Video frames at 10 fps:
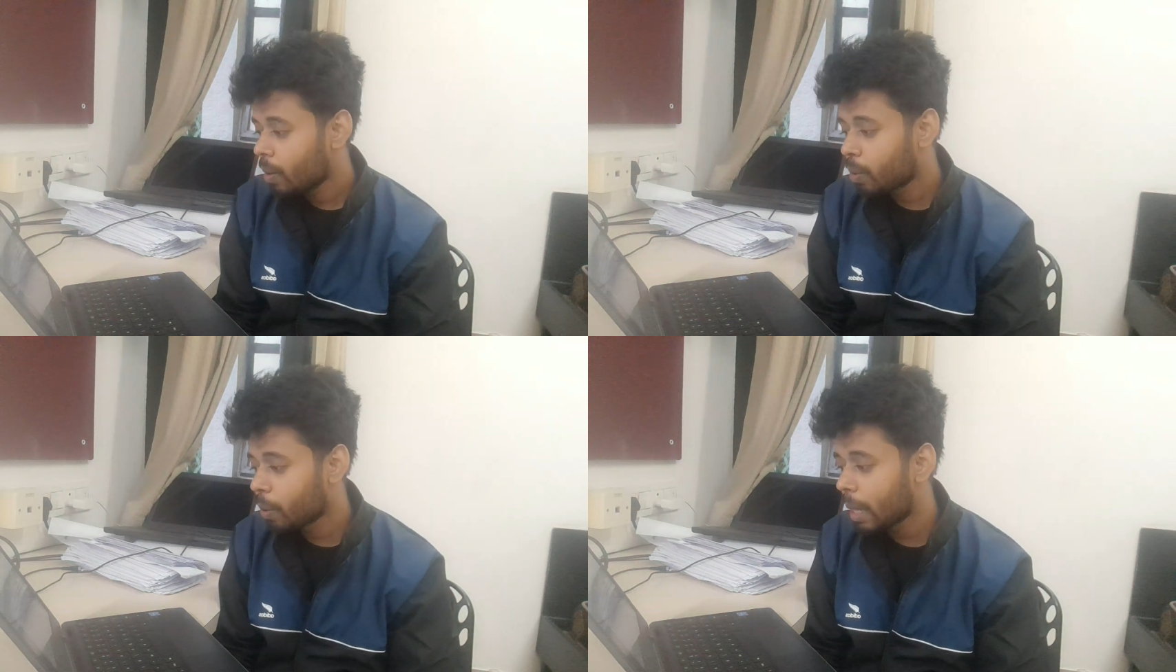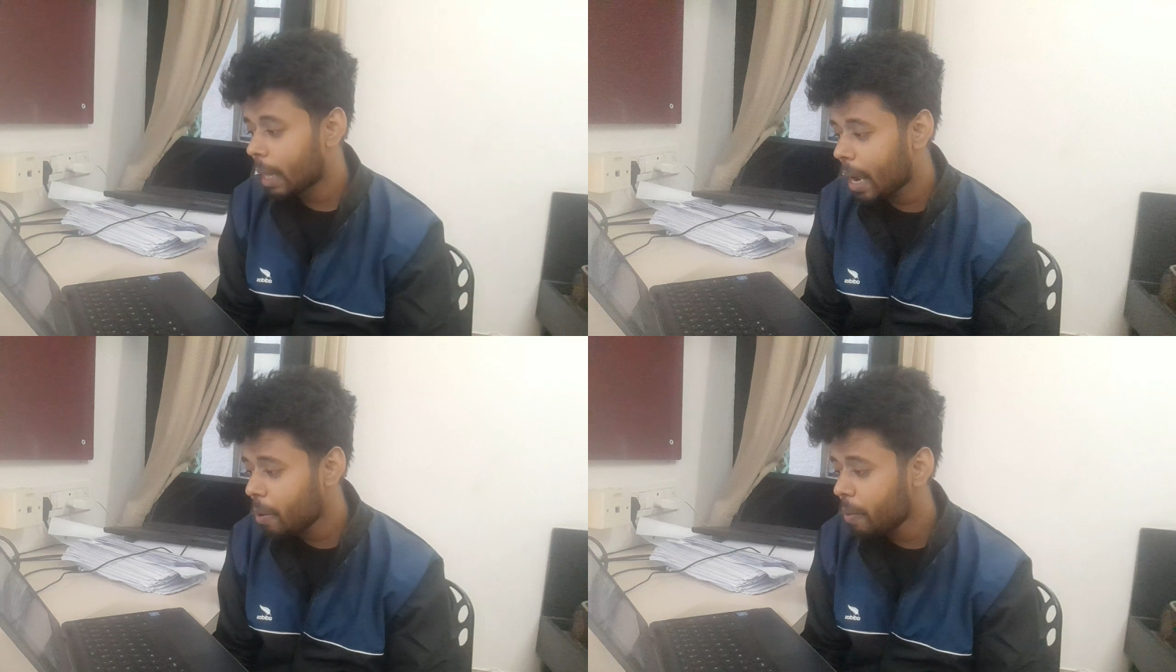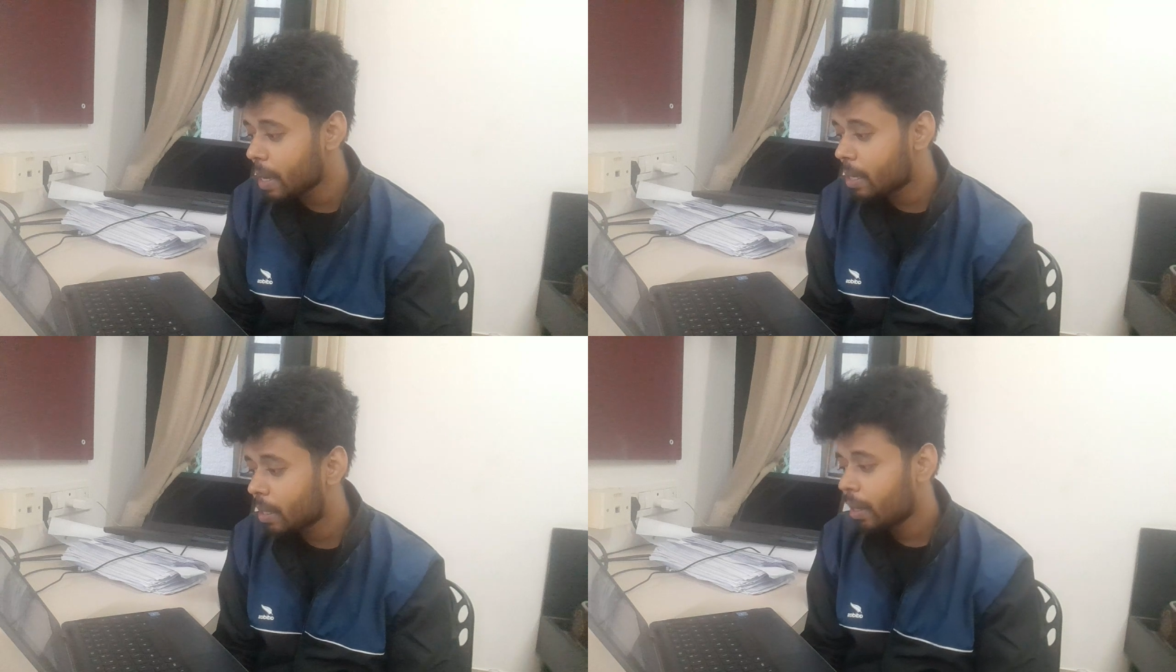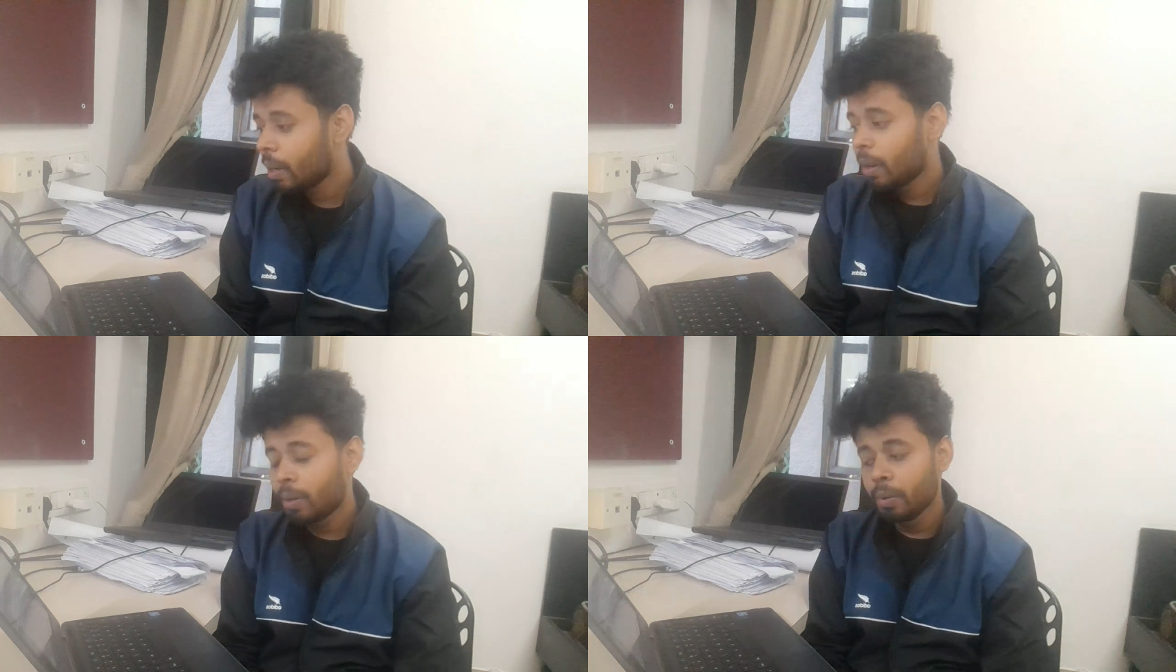through the language
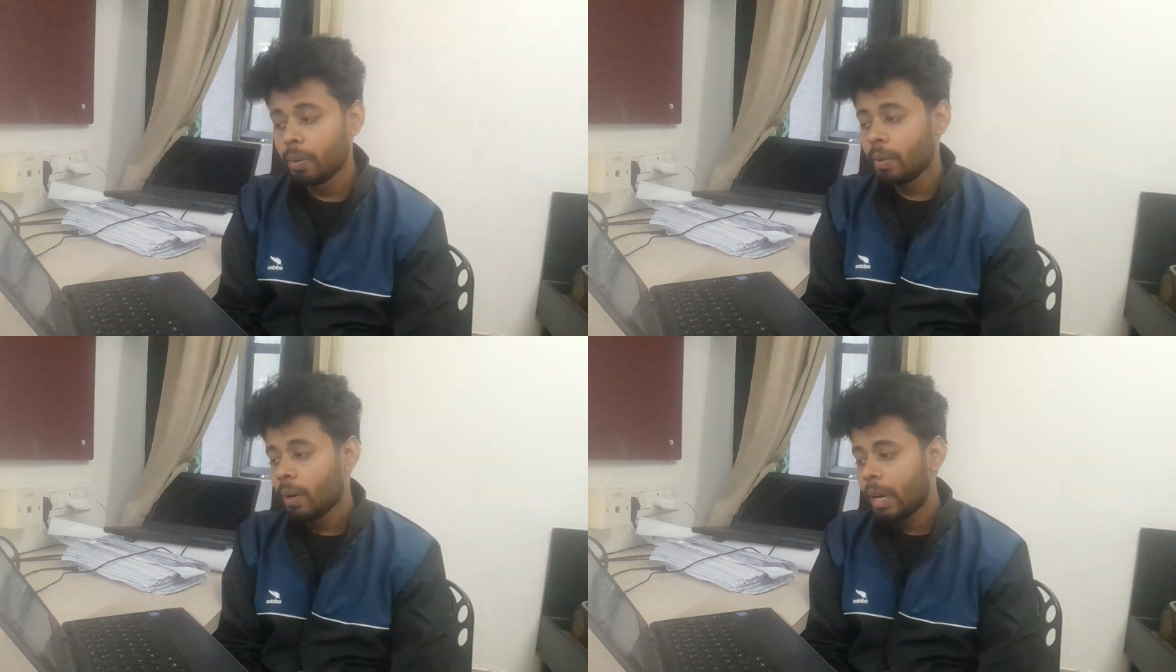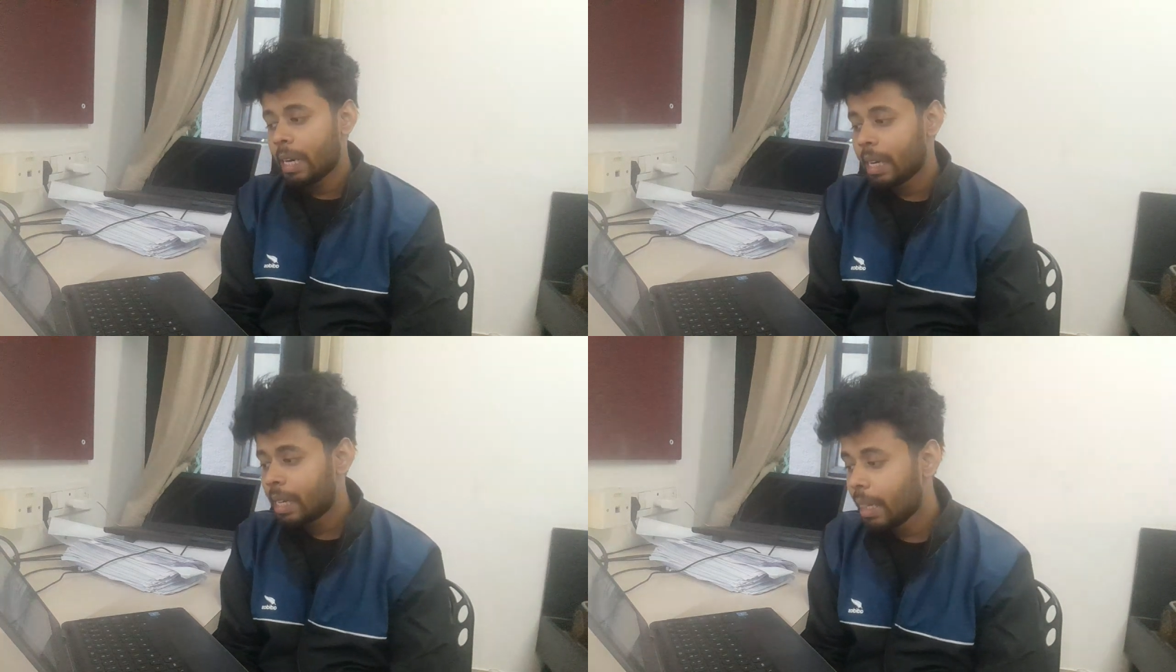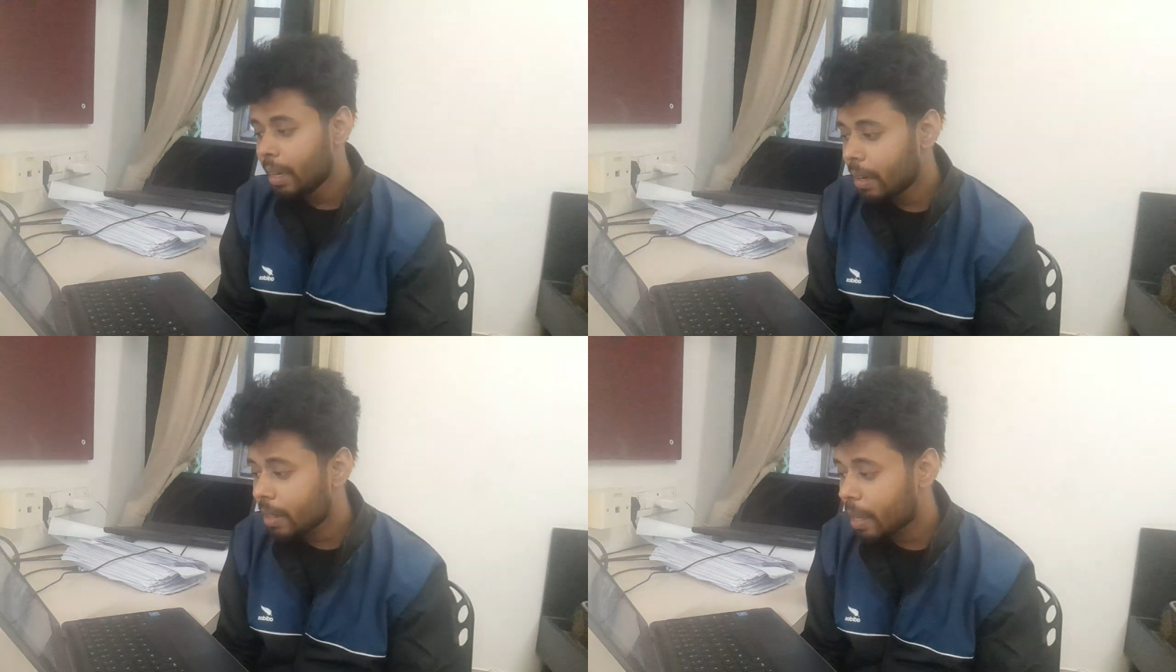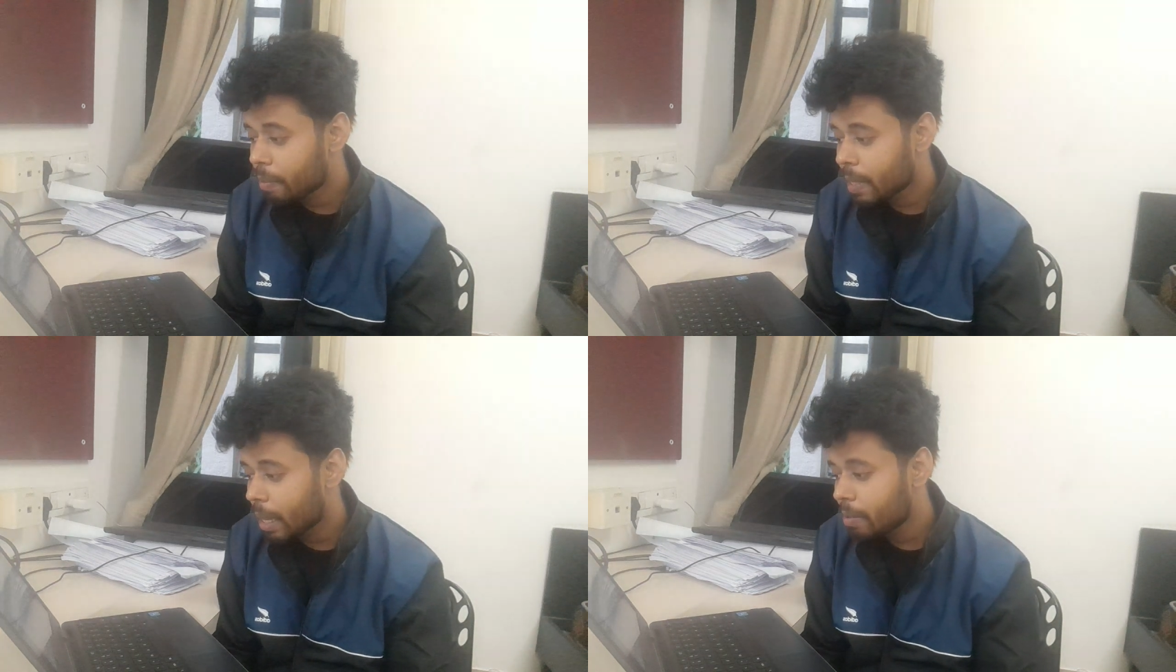to declare
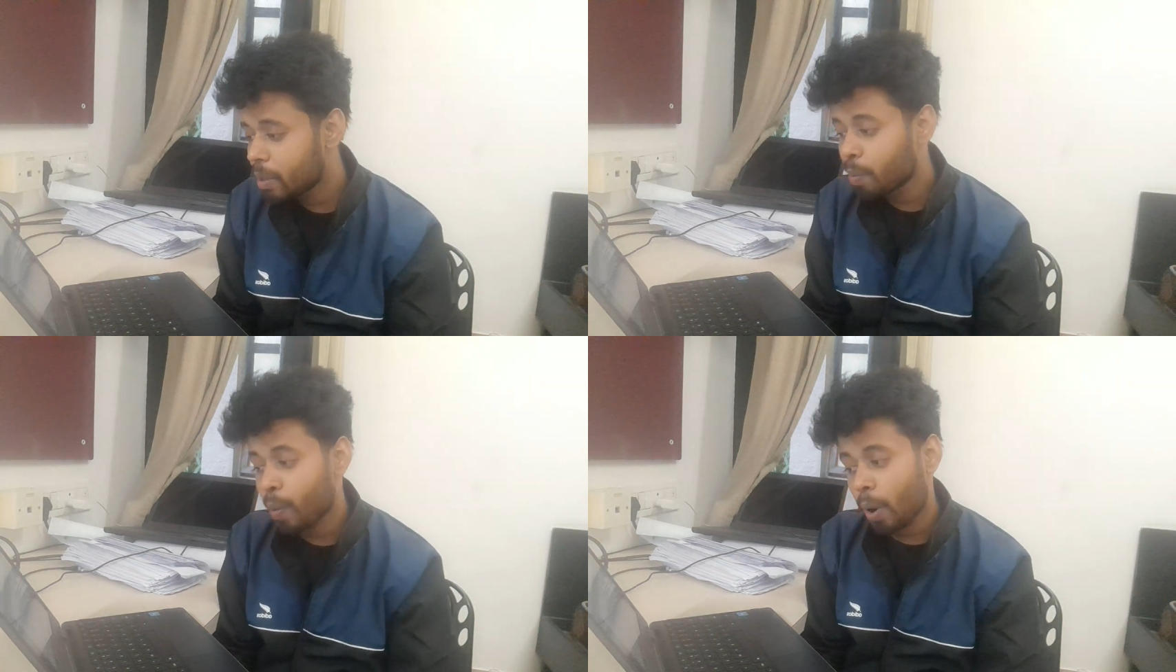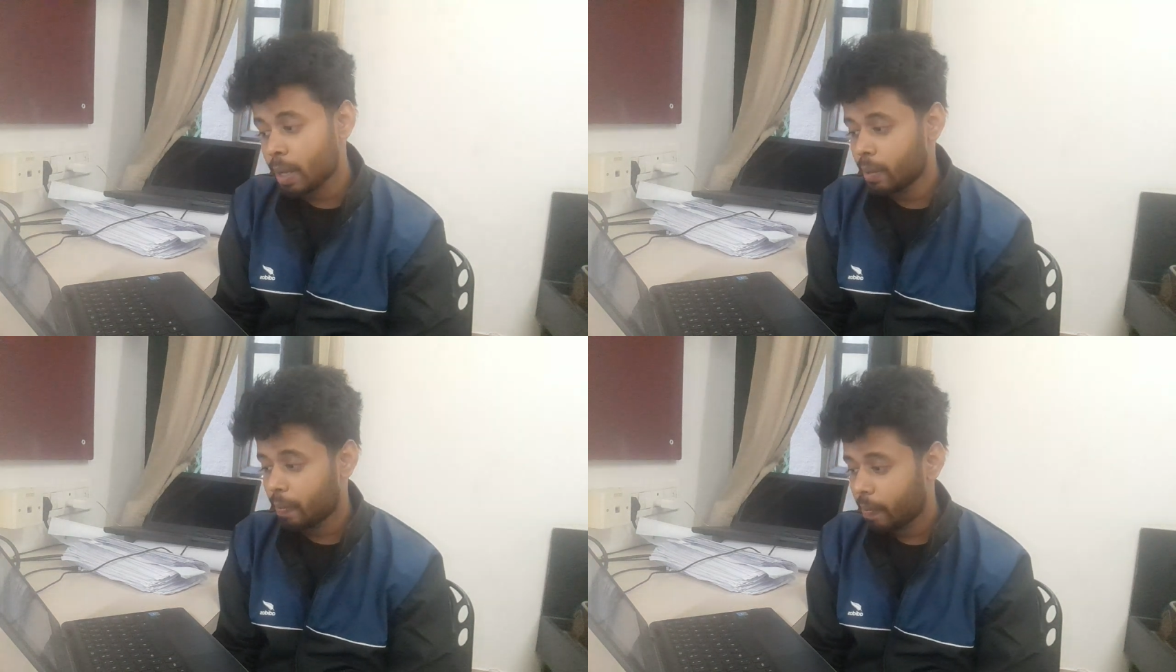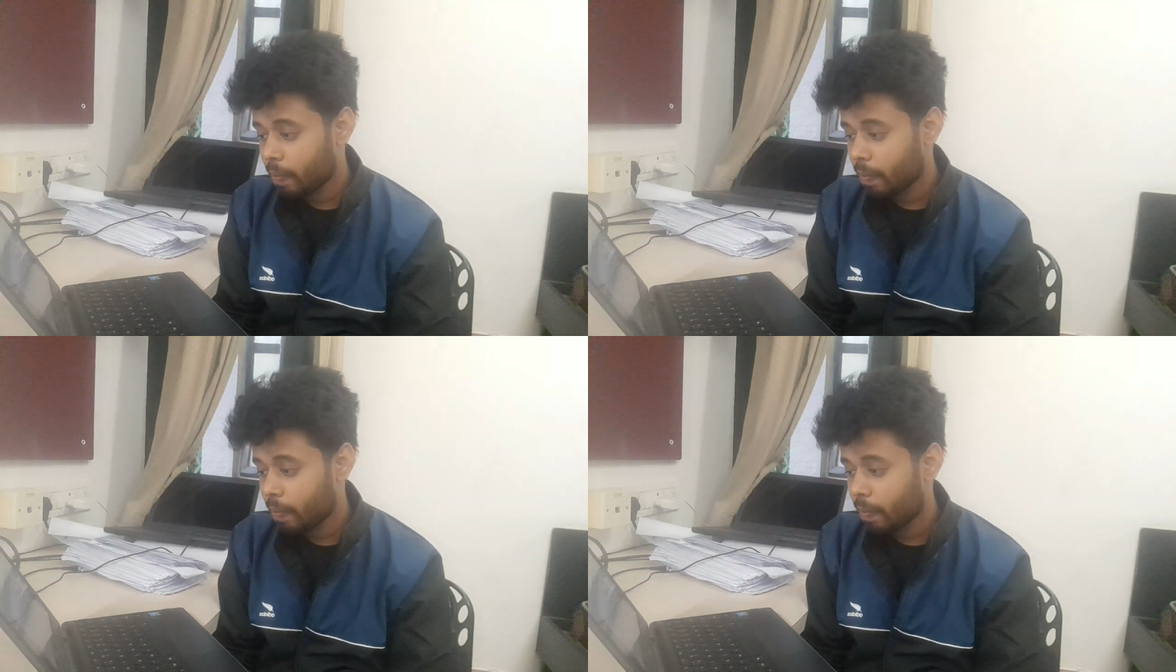themselves modern